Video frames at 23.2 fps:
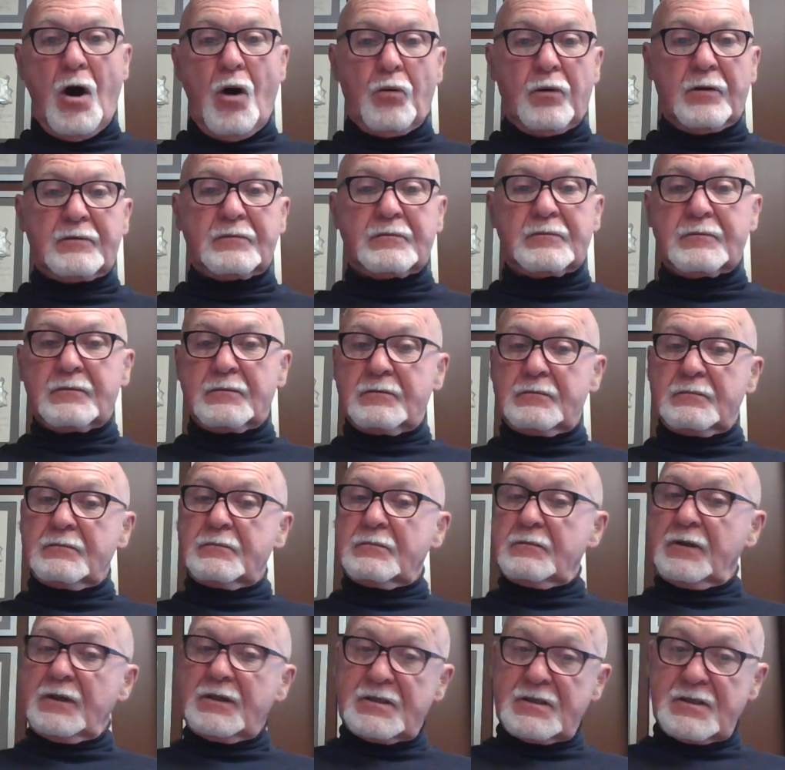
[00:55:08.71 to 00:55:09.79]
Well,
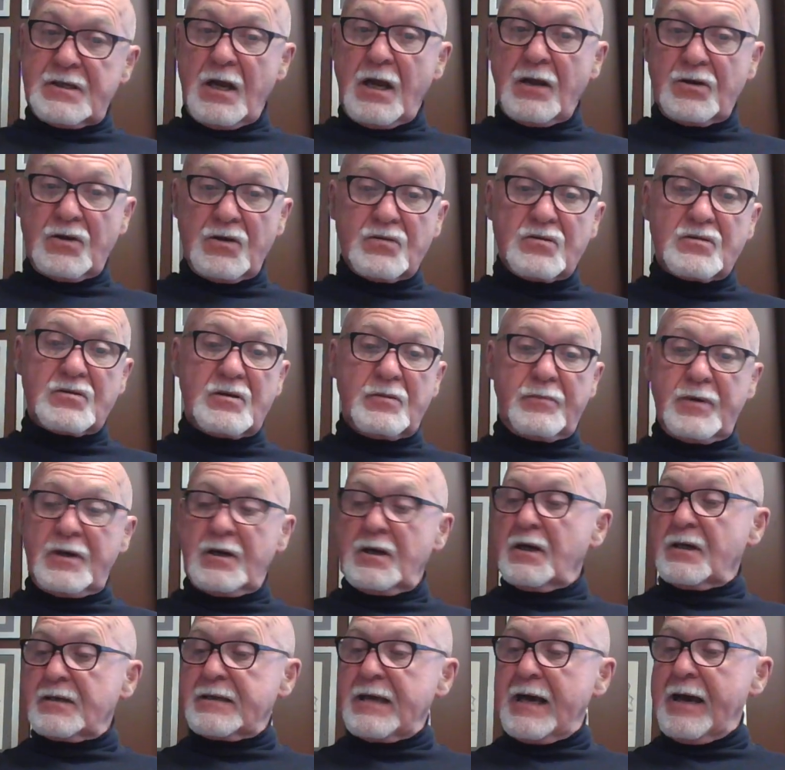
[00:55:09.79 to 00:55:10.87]
he's not used to
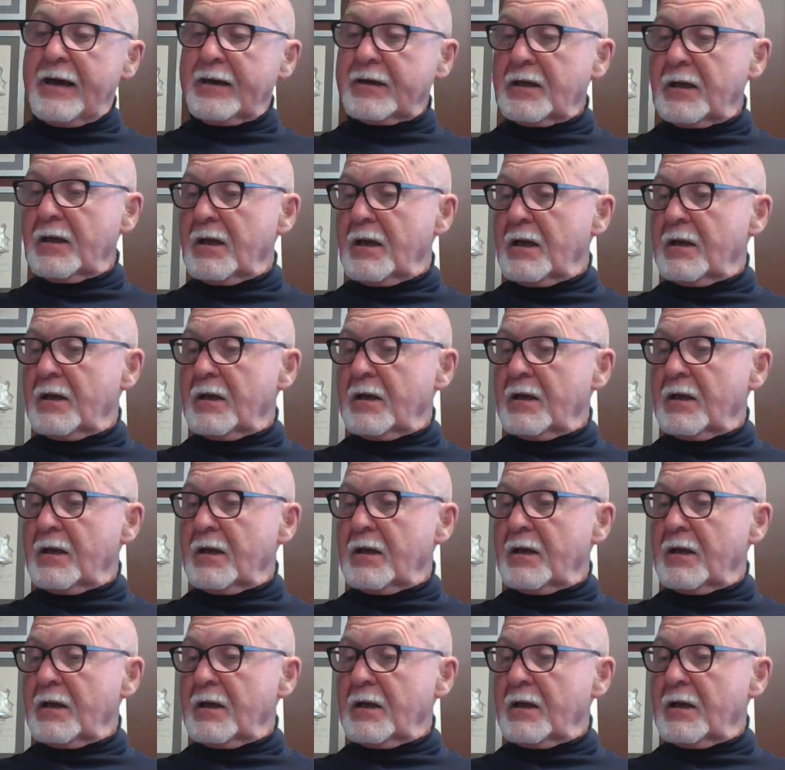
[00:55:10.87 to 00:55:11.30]
being attacked